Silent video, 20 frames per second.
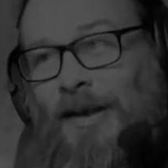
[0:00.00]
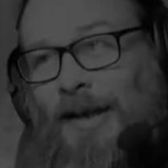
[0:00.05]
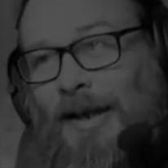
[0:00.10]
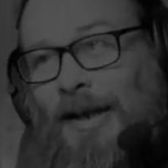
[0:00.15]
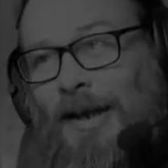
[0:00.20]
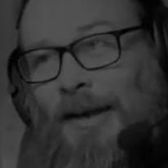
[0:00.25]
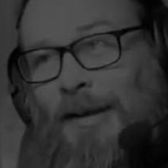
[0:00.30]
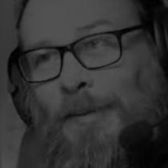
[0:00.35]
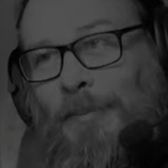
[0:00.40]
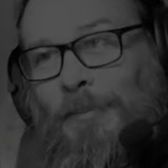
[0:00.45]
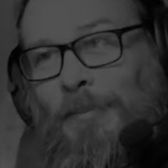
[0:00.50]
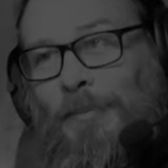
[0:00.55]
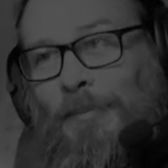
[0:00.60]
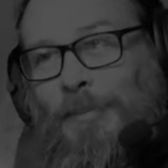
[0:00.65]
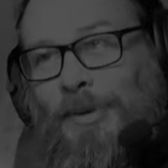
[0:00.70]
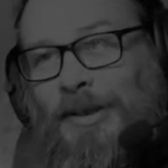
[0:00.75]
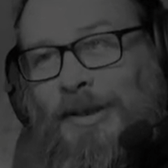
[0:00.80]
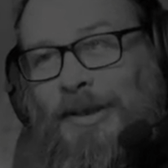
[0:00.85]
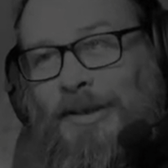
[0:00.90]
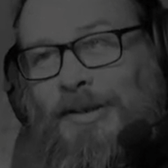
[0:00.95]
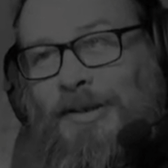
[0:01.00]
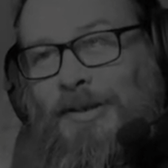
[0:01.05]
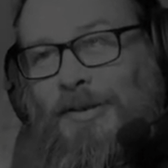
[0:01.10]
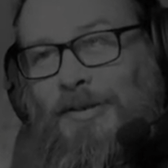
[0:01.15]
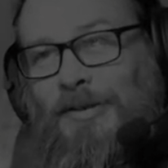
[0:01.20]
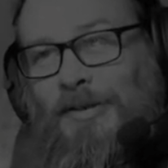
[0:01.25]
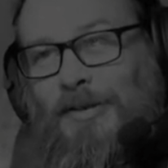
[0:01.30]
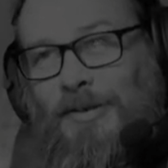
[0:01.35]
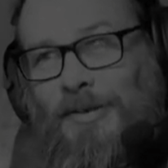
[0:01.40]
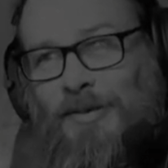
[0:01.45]
Um, um but they did,
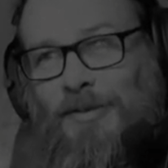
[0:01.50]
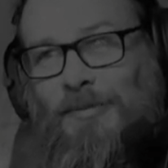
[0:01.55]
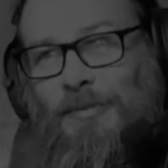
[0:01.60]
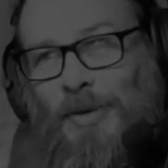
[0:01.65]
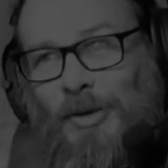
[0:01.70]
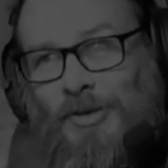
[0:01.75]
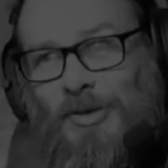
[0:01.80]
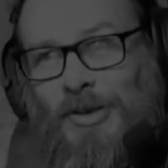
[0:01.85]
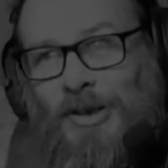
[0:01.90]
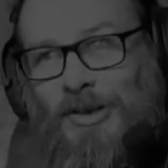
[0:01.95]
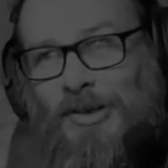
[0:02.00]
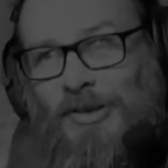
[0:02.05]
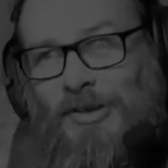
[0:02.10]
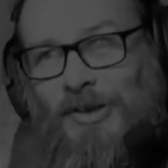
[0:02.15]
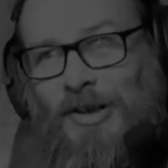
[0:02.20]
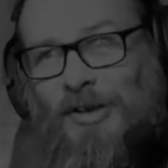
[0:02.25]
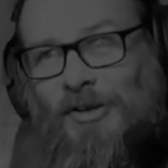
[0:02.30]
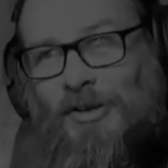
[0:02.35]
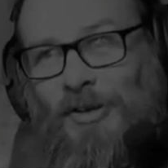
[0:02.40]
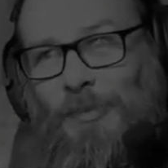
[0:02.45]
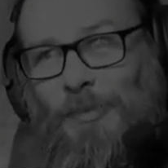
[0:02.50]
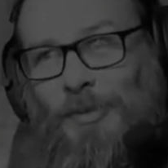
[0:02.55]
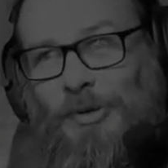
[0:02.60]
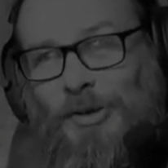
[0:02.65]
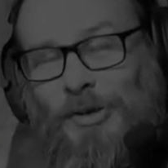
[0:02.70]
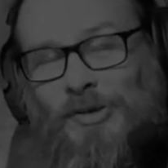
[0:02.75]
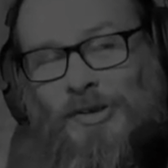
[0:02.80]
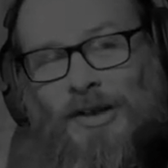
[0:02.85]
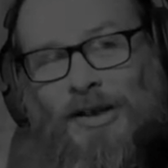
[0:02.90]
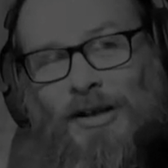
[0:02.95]
most artists are not
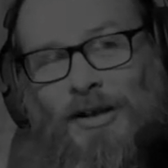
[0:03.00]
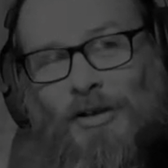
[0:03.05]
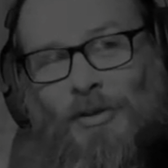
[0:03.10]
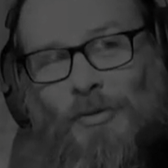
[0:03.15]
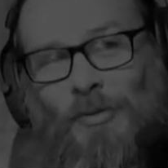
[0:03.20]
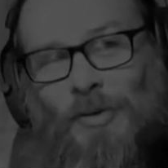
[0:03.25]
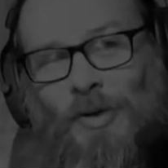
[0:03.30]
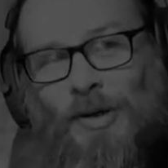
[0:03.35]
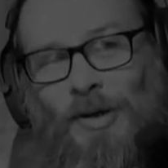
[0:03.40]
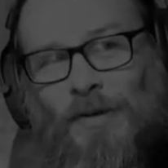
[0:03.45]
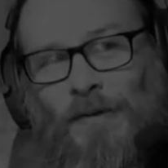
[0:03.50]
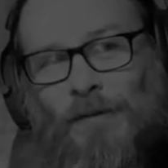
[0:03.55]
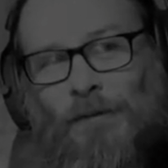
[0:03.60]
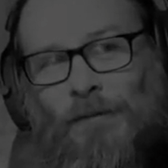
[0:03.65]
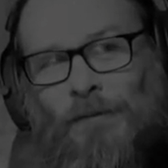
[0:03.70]
producing artwork